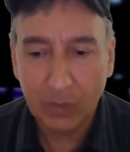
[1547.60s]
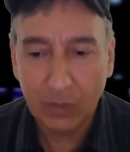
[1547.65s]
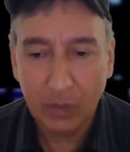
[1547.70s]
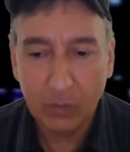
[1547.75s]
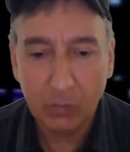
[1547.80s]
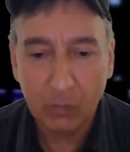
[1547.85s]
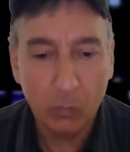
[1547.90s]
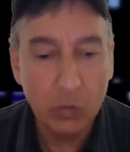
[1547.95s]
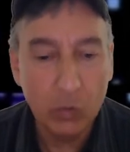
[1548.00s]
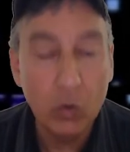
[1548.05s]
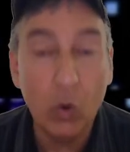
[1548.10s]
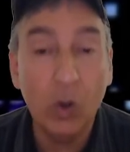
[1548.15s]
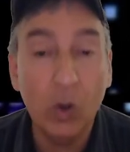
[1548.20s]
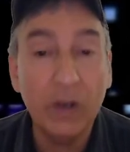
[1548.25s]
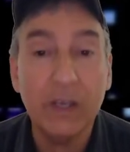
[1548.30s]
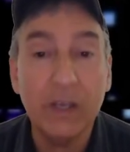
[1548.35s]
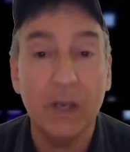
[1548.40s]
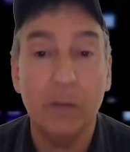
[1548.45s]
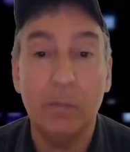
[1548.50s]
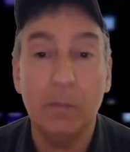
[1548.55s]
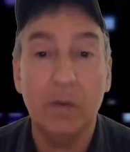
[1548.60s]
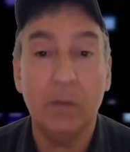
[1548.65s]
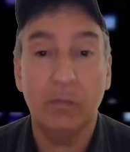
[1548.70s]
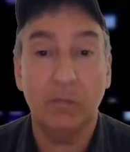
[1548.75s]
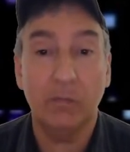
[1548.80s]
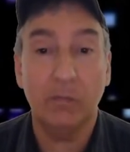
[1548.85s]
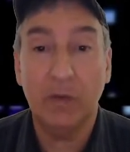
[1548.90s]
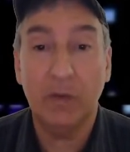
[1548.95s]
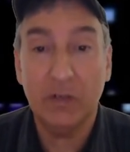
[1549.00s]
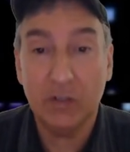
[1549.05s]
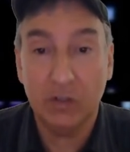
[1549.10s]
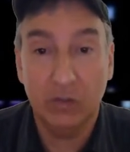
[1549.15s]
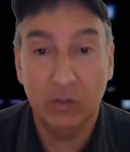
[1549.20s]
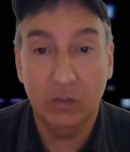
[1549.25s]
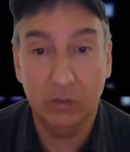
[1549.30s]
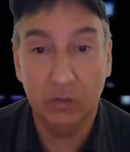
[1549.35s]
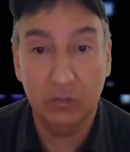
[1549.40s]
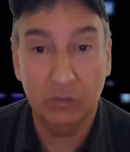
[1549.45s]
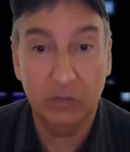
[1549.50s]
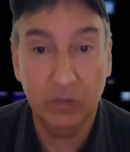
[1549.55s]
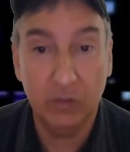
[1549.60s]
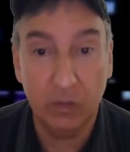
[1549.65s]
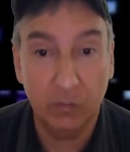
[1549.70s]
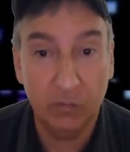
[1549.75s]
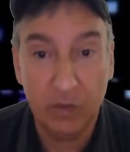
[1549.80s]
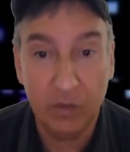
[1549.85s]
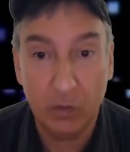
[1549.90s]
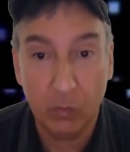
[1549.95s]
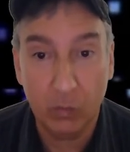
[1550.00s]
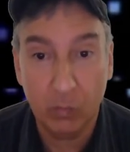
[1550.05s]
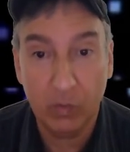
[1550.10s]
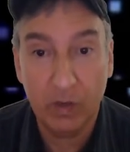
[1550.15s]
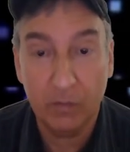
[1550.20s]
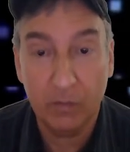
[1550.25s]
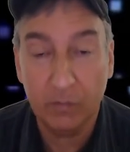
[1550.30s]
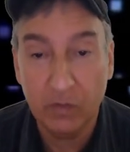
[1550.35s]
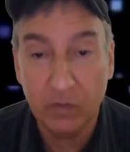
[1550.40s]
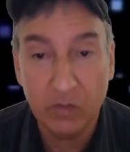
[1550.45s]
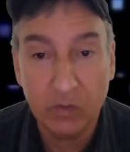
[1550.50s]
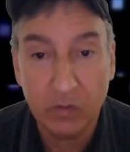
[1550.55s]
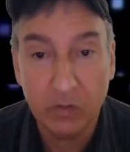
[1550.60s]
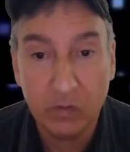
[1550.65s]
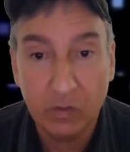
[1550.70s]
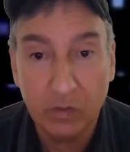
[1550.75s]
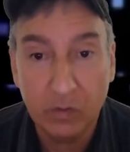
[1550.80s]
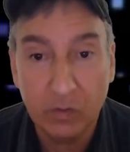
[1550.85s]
we all ain't going to be professional, you know, videographers.